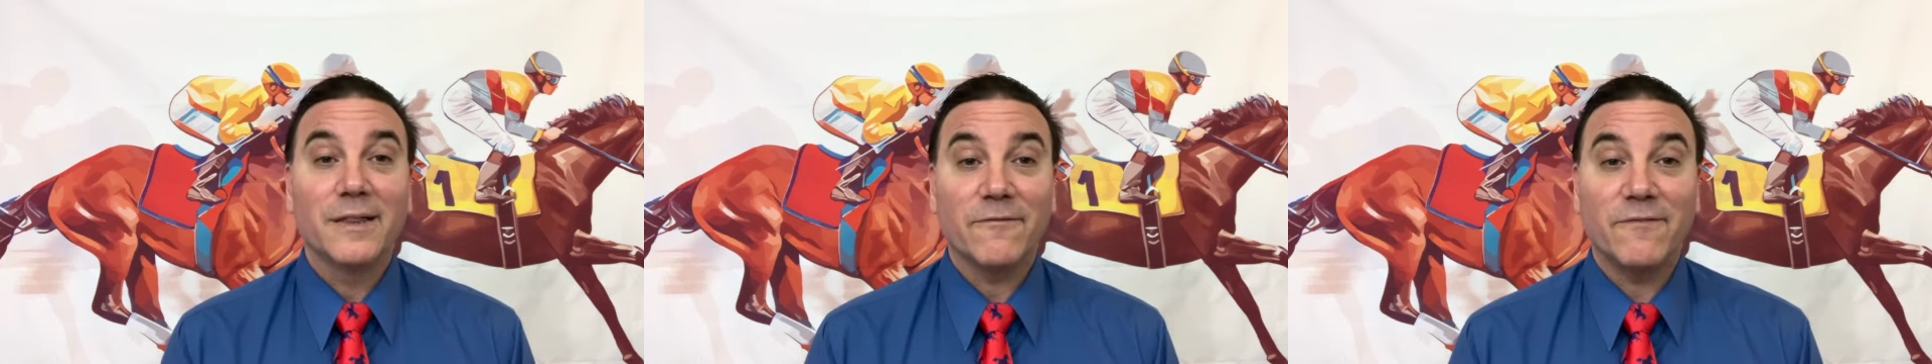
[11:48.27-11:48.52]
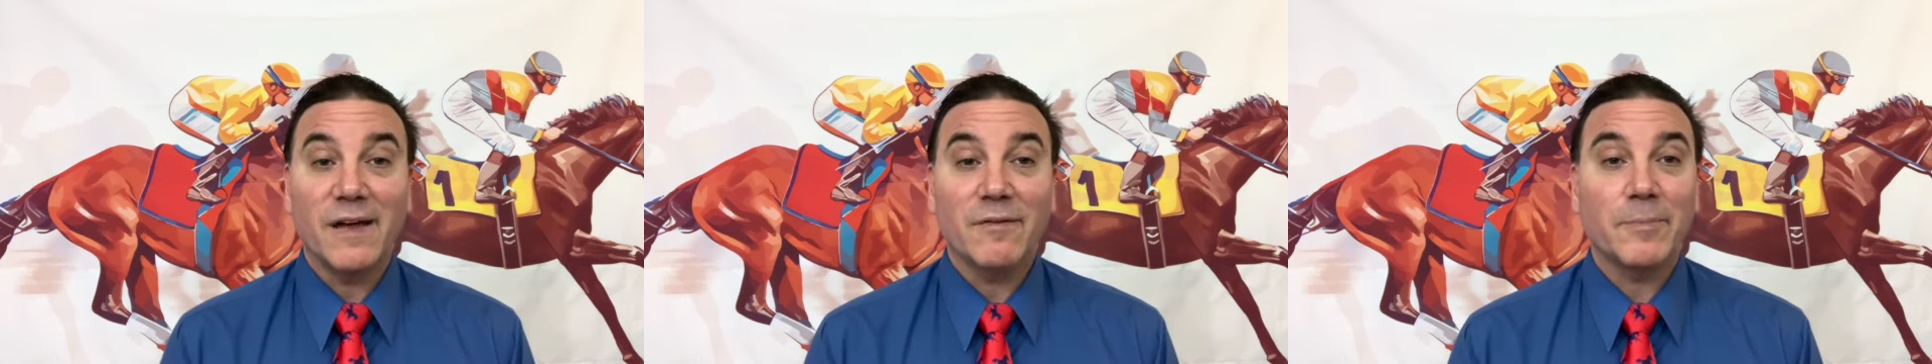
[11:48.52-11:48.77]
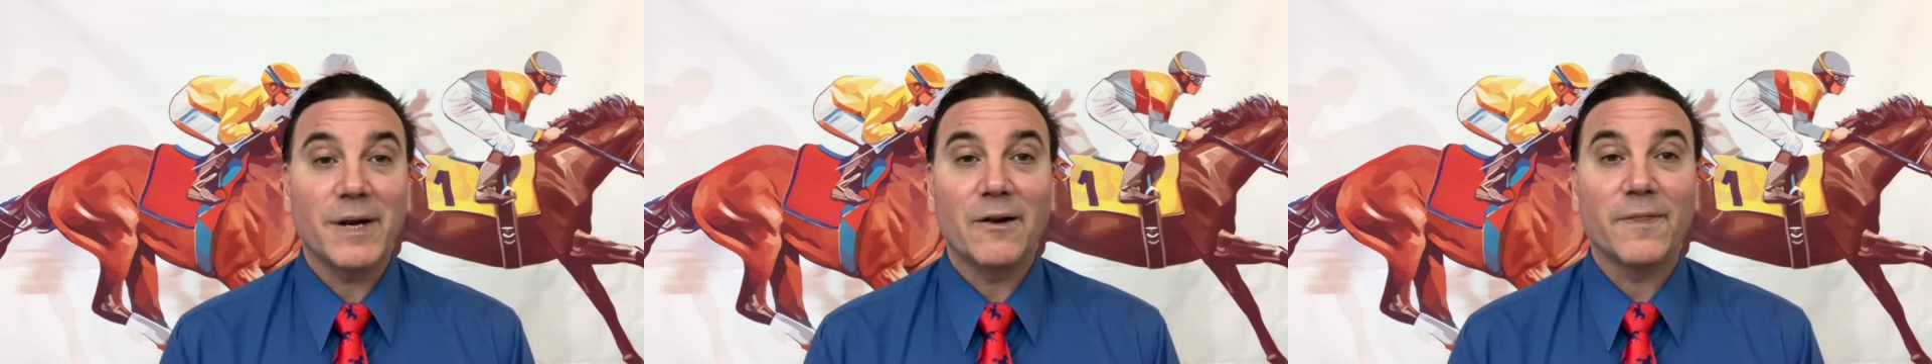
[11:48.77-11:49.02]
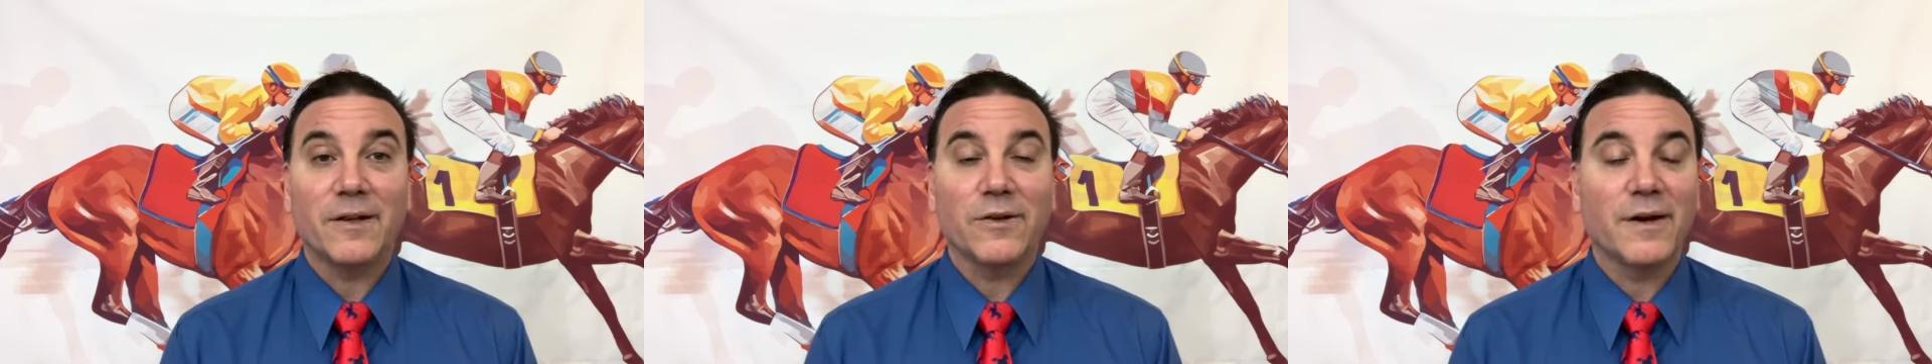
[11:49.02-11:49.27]
the favorite, but I
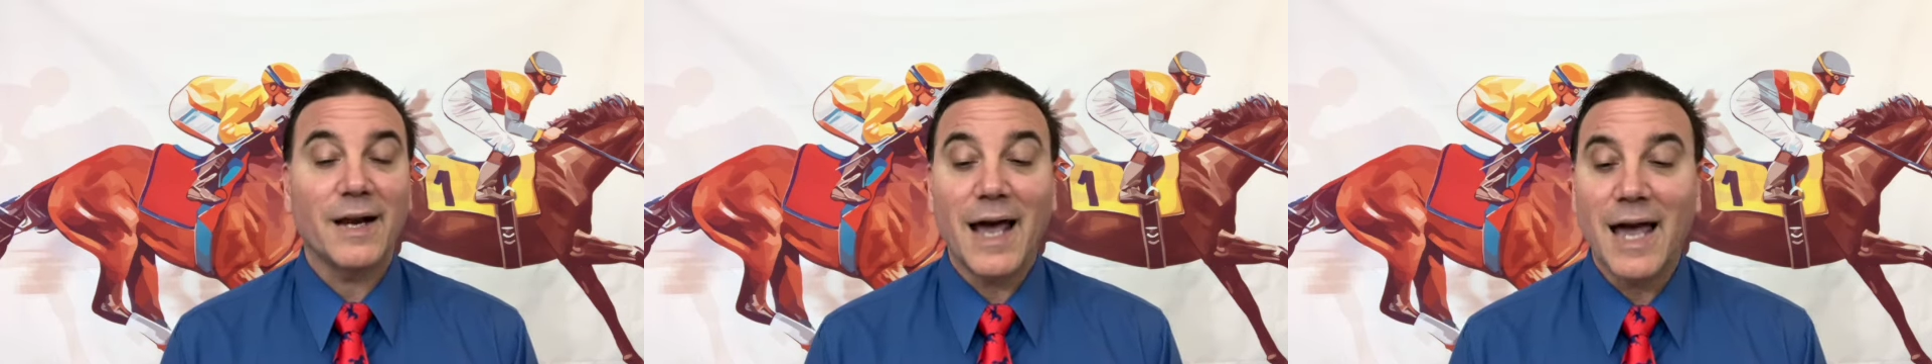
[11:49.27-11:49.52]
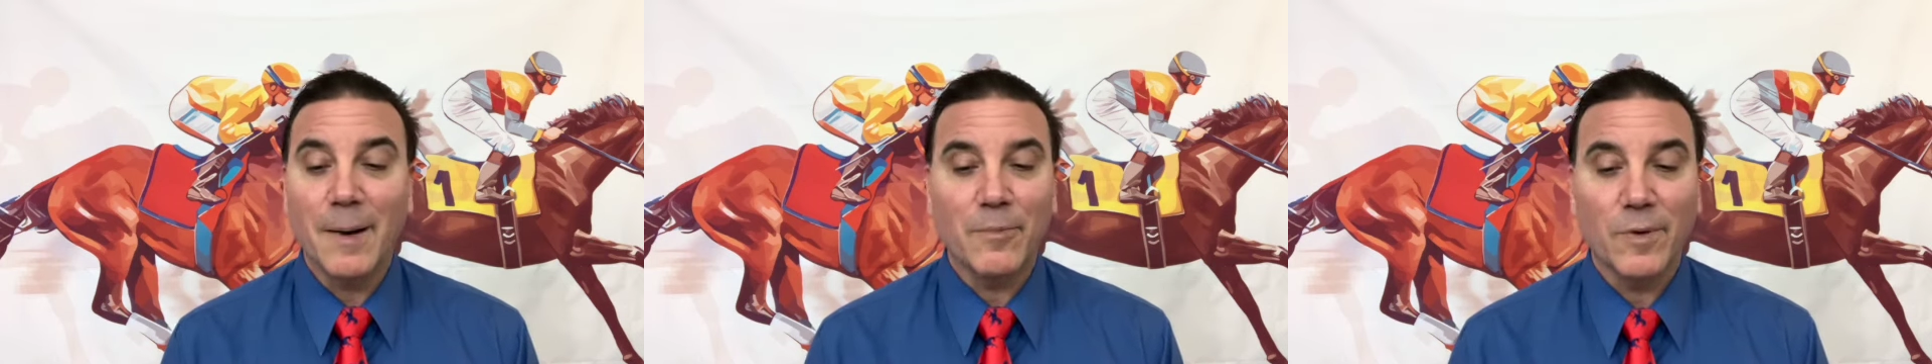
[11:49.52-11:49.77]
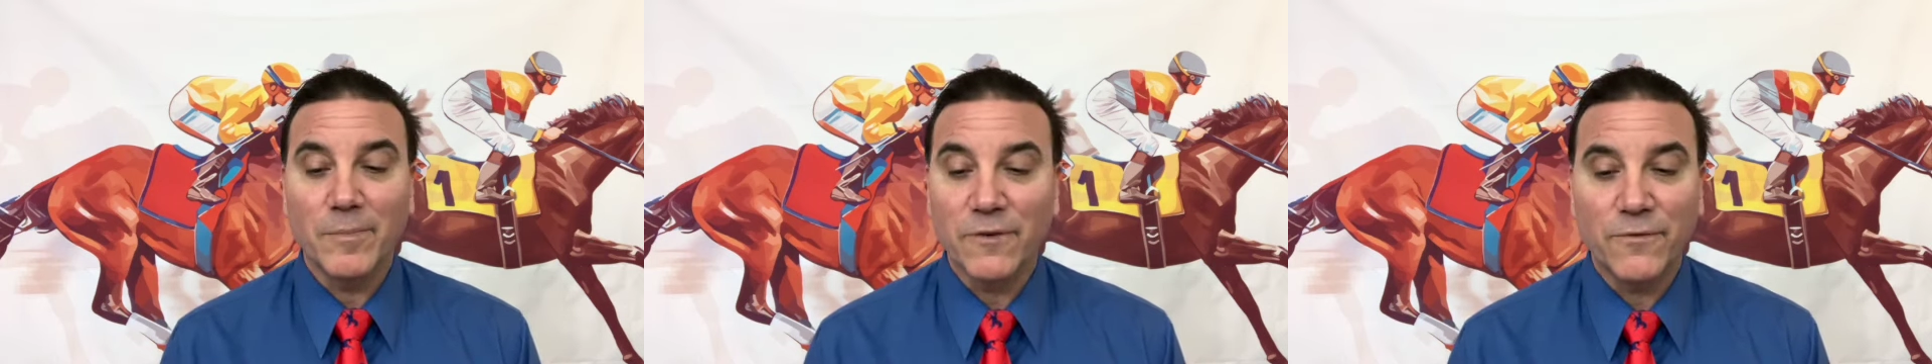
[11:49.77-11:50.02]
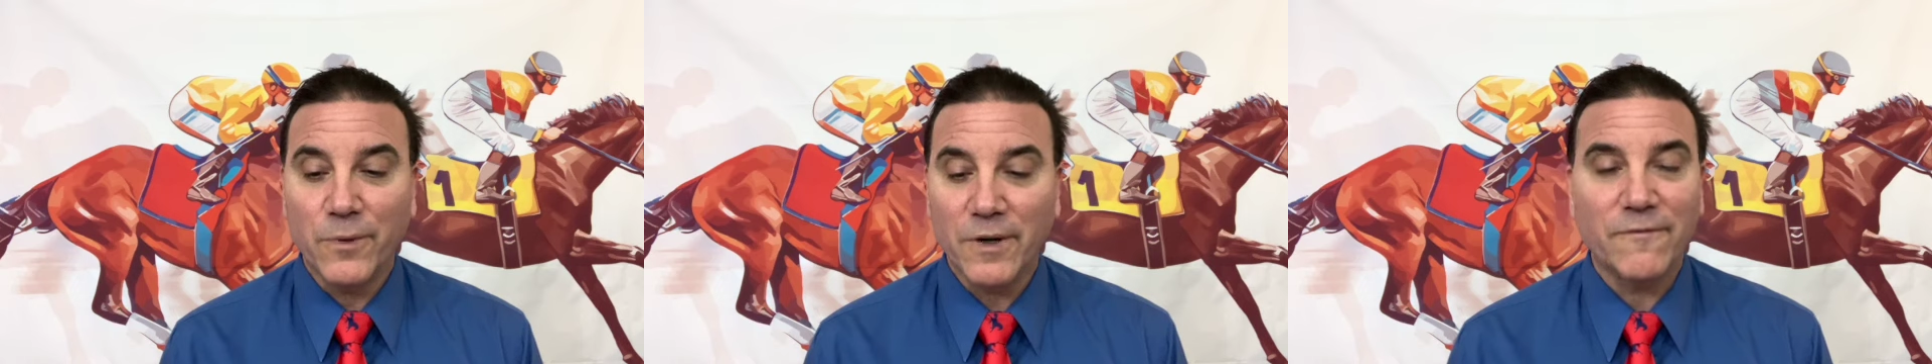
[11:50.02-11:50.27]
don't think they're going to hammer him to
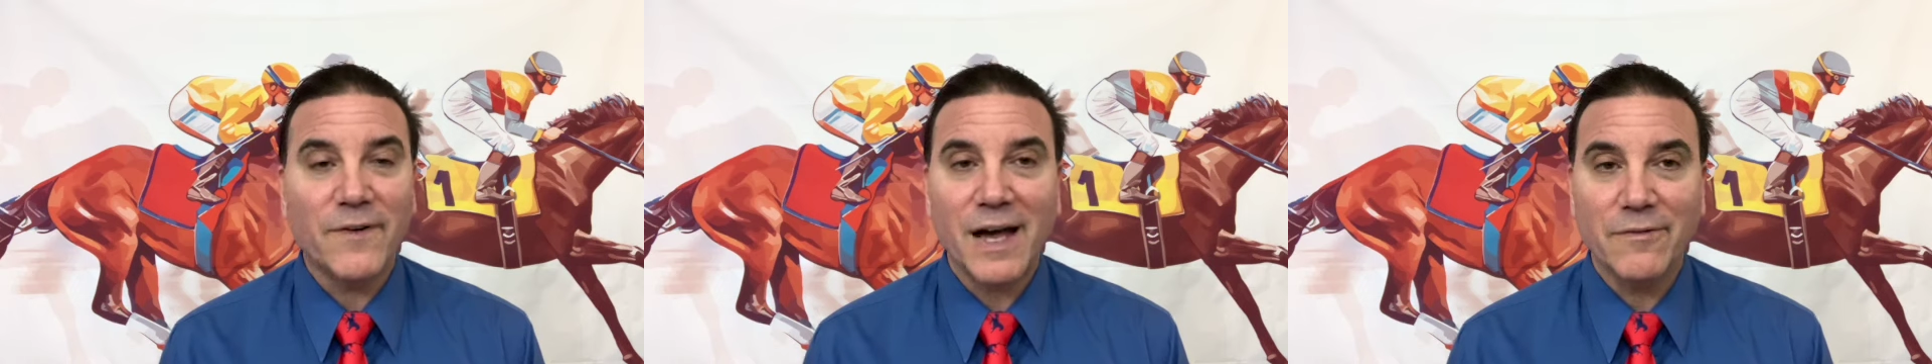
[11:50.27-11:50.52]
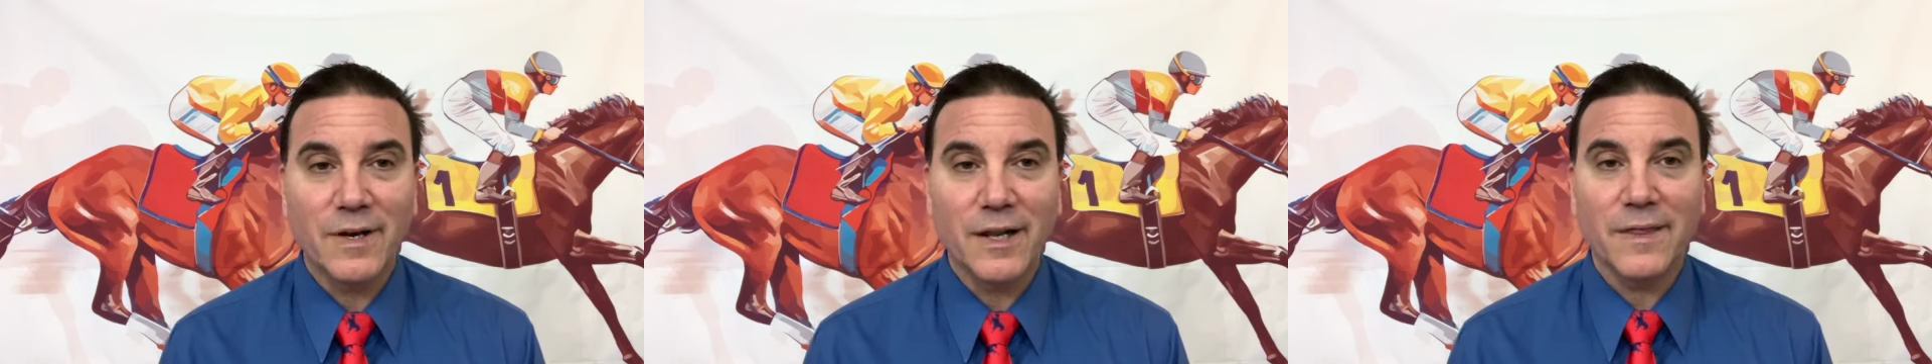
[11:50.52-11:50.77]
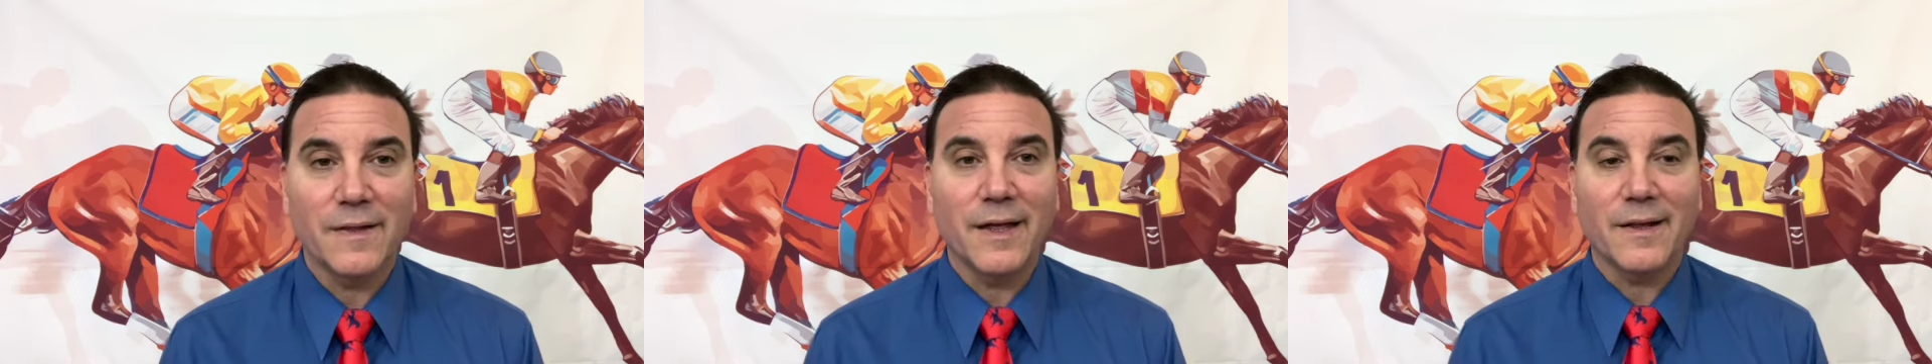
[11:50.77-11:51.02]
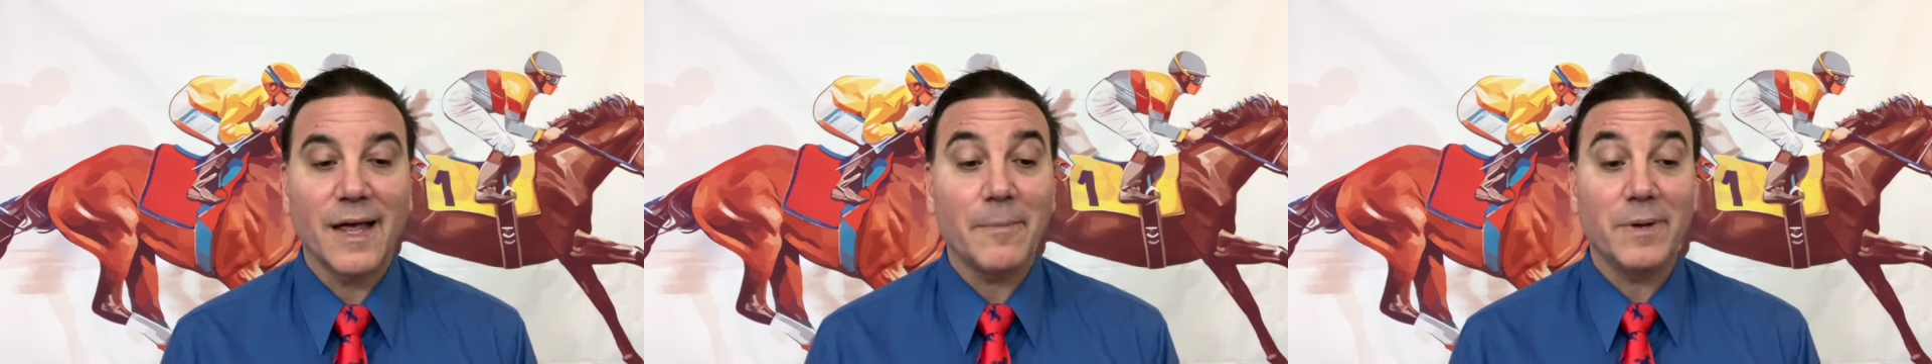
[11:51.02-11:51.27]
4-5 or anything
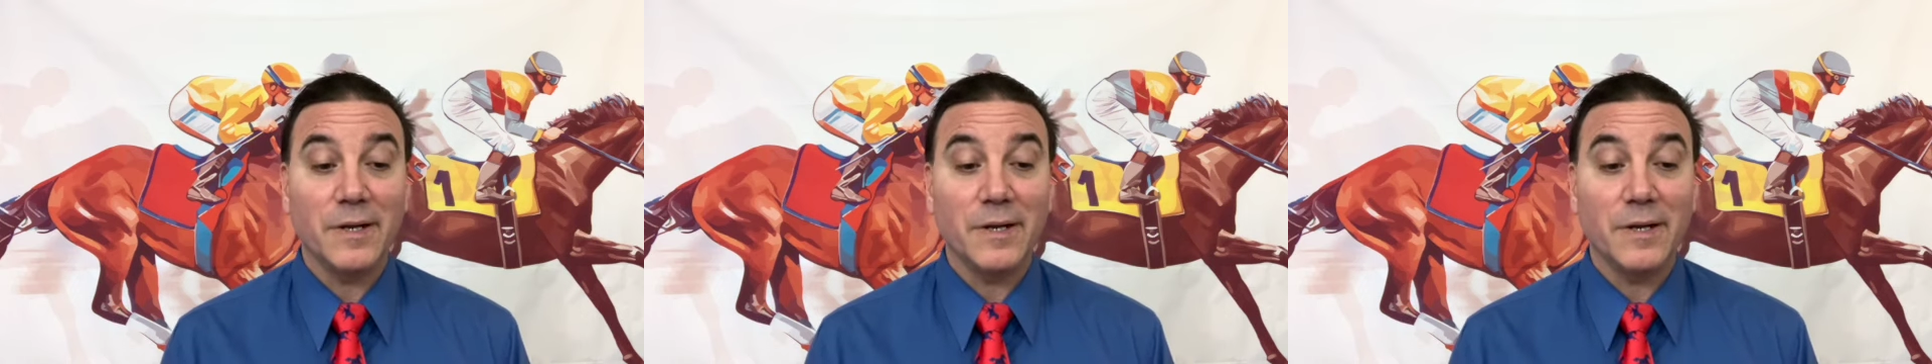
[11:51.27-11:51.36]
like that.